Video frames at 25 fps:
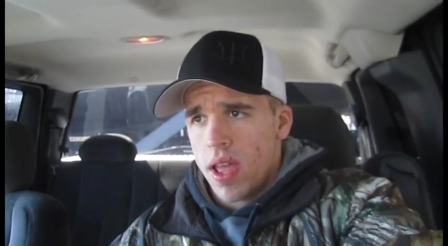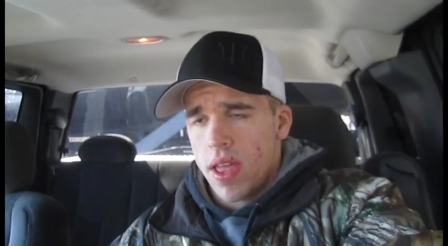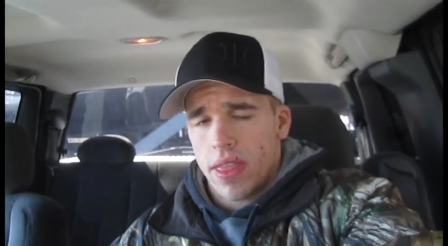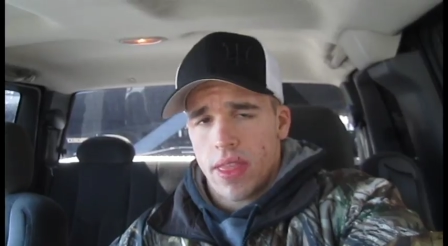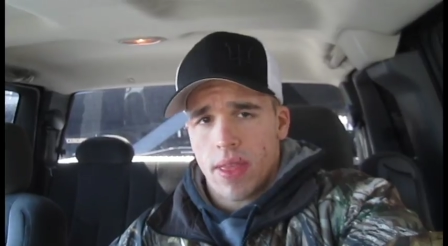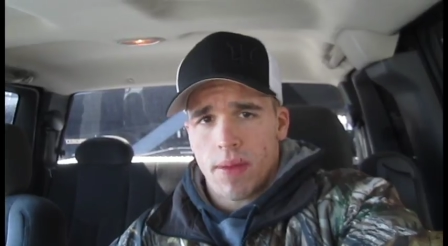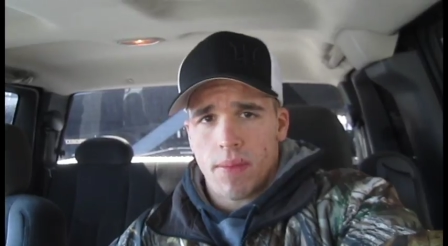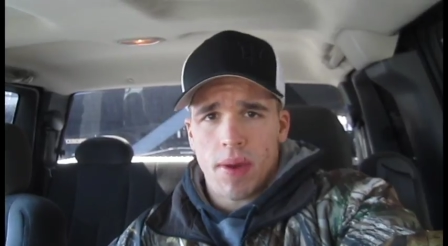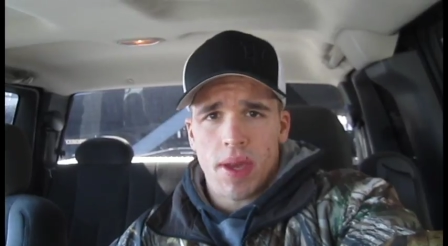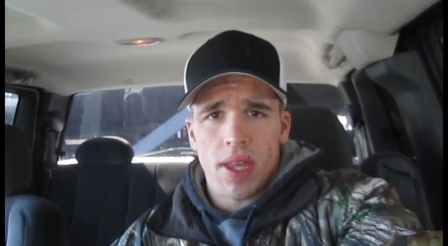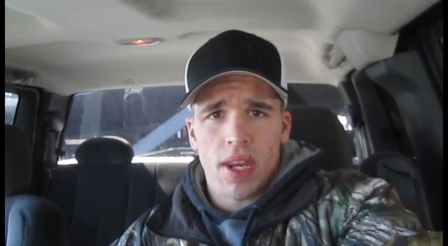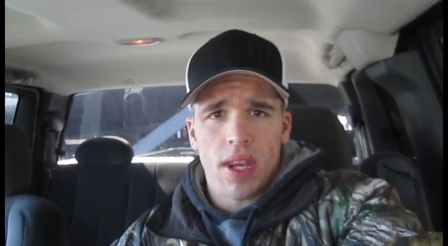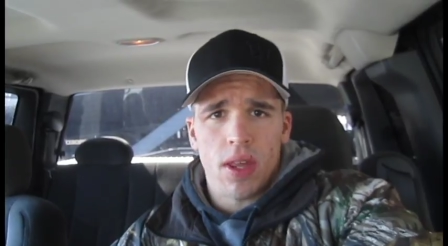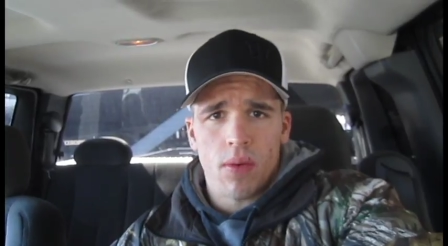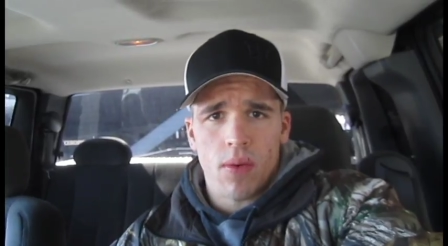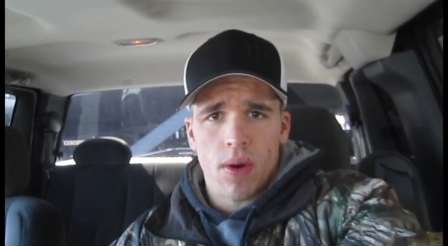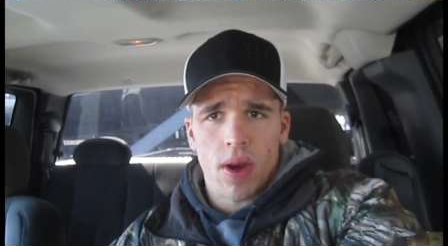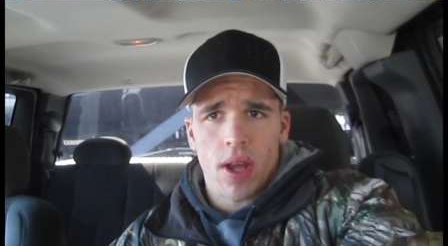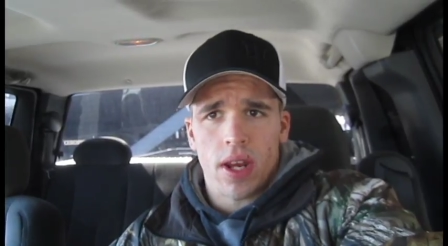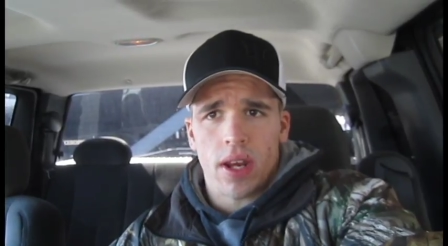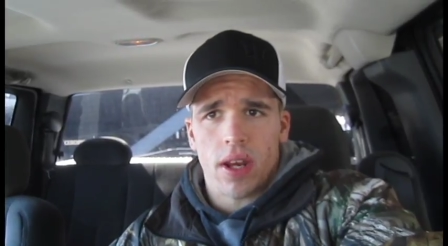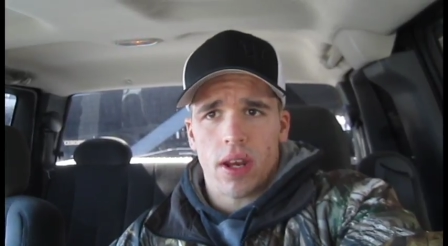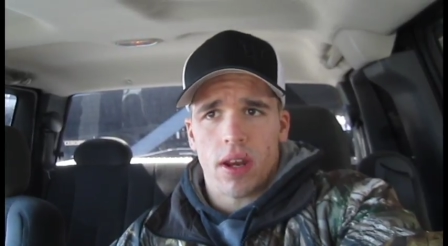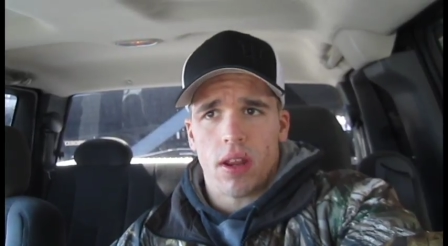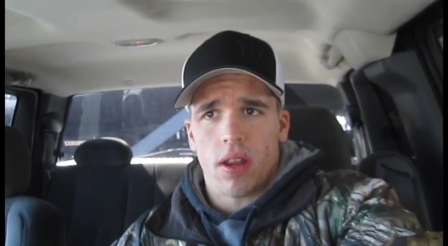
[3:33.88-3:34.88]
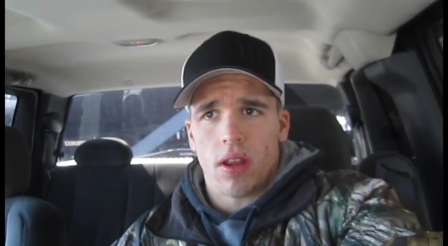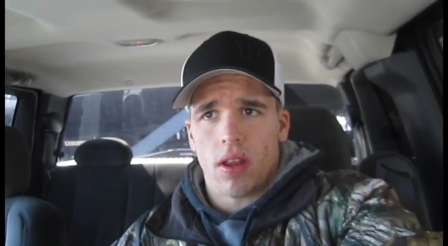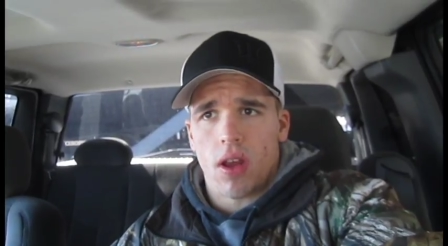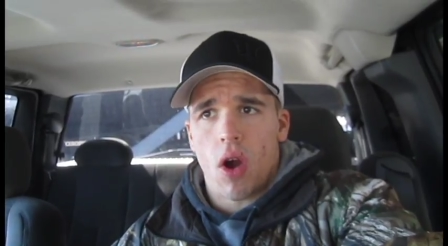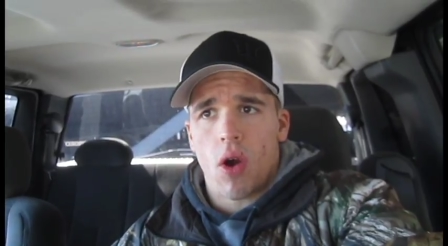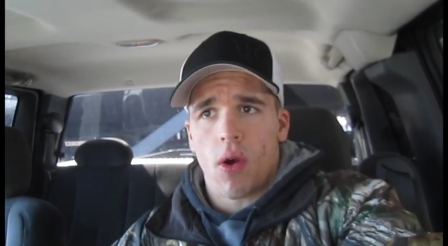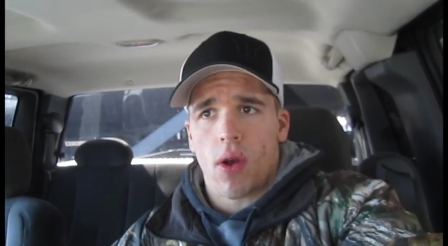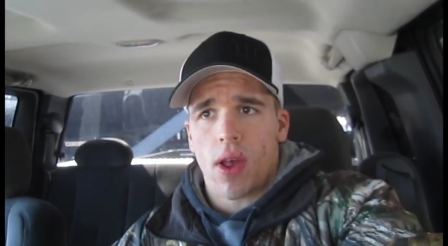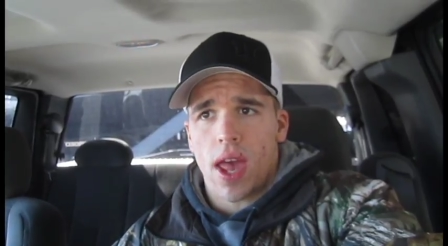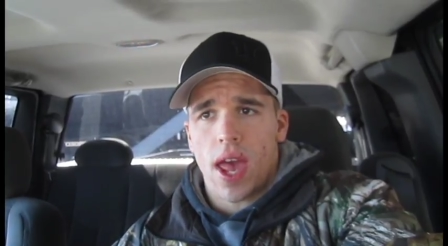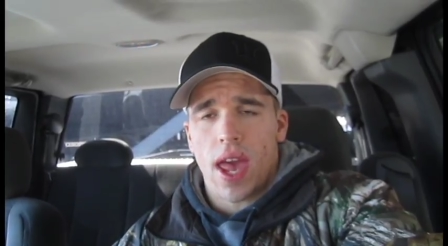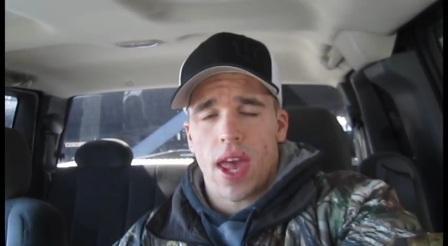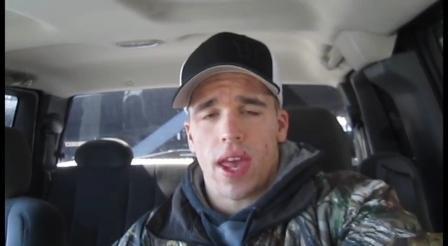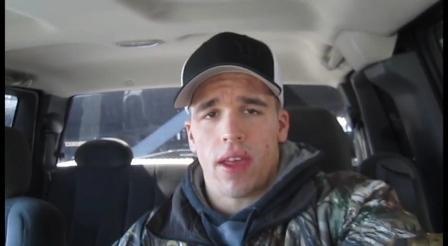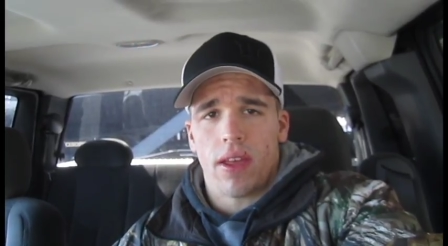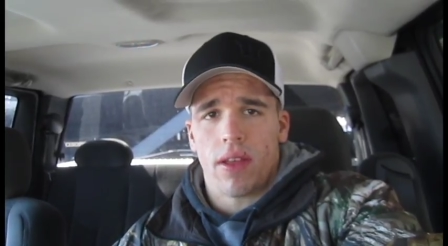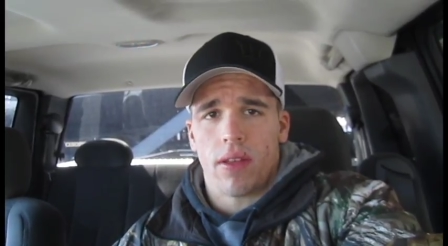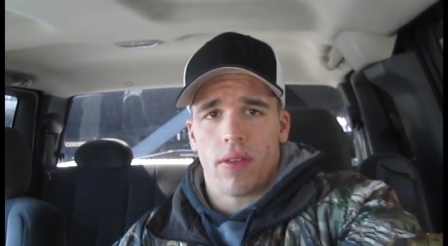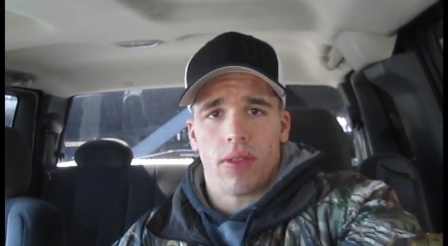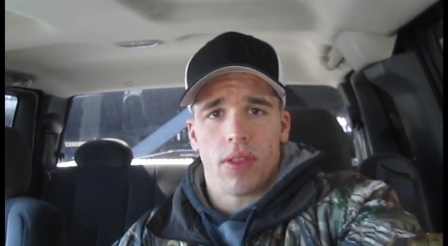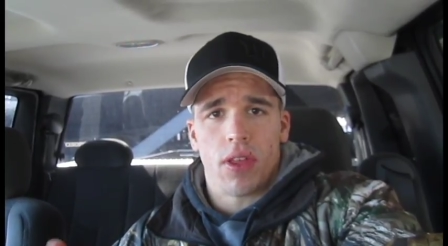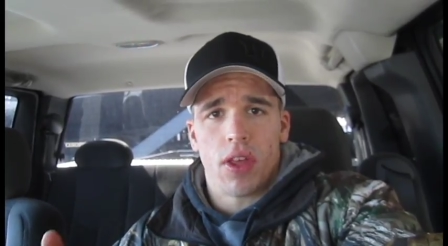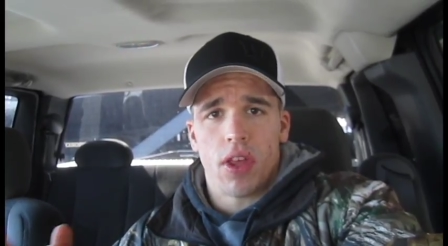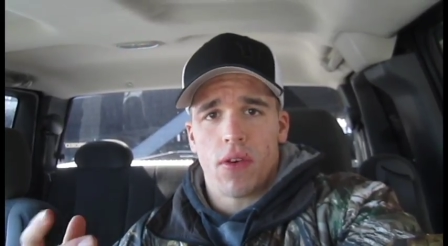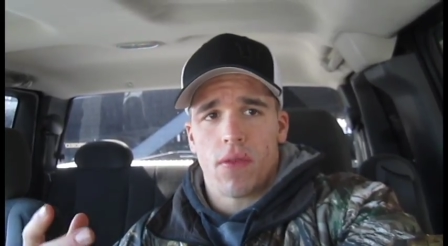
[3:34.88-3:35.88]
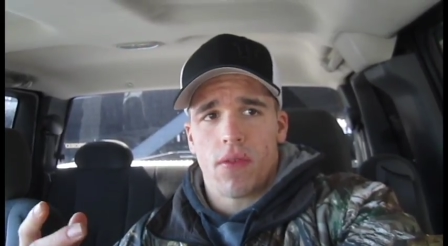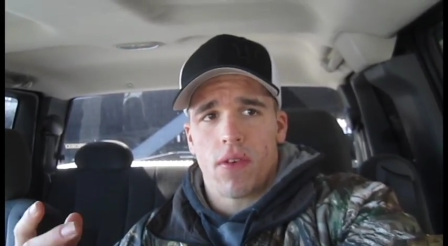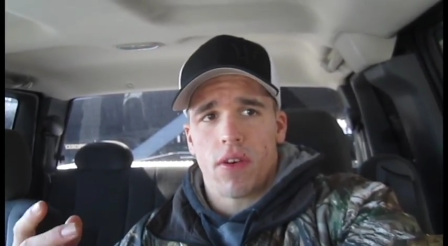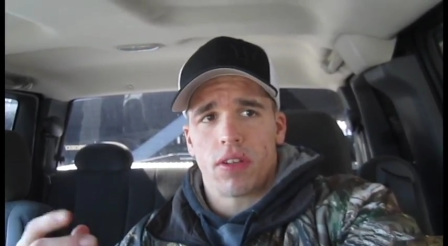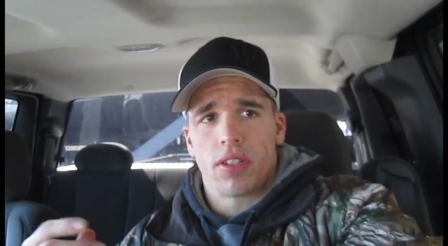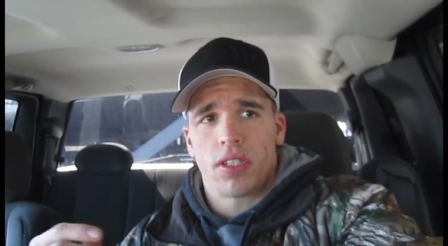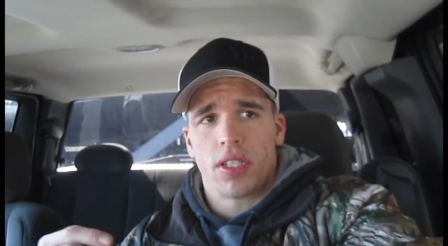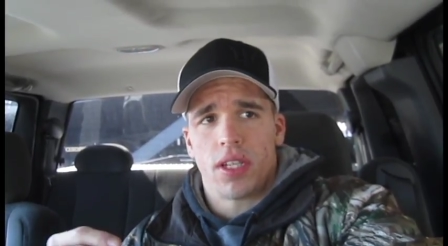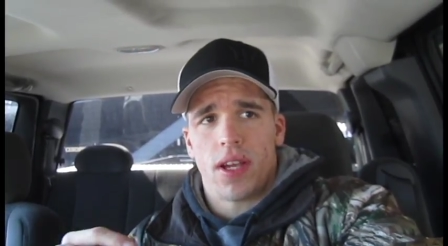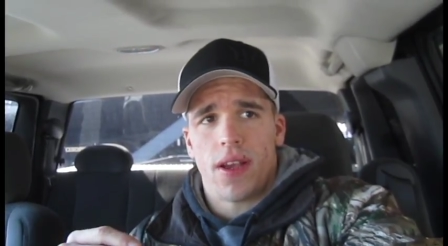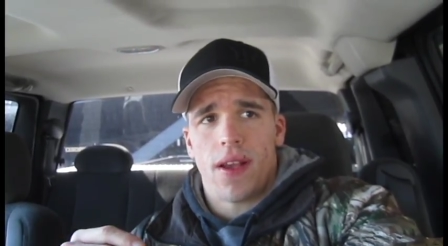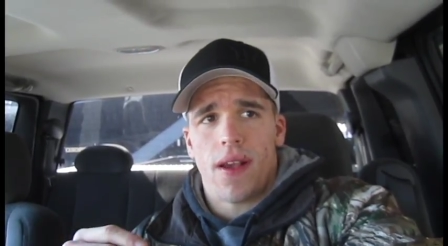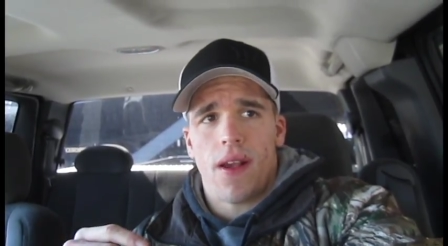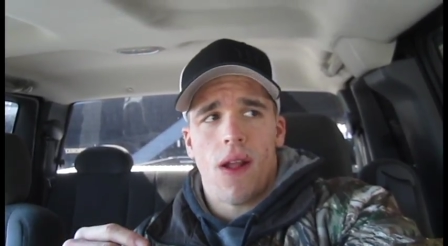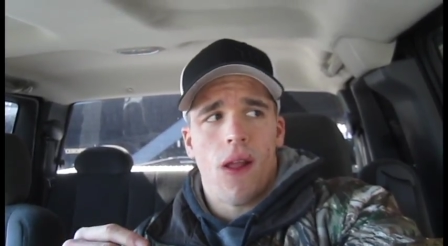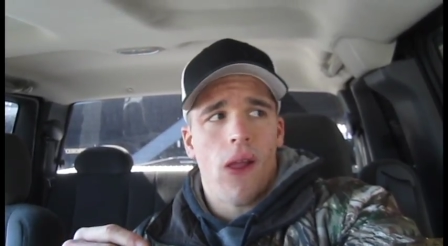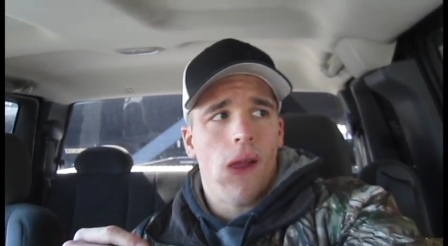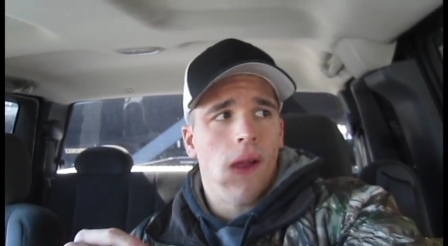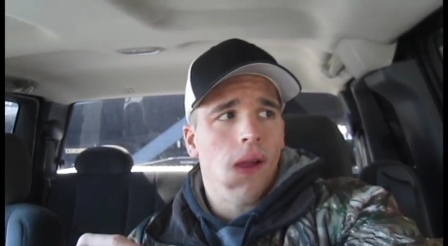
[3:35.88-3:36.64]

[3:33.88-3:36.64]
the meeting went okay, the university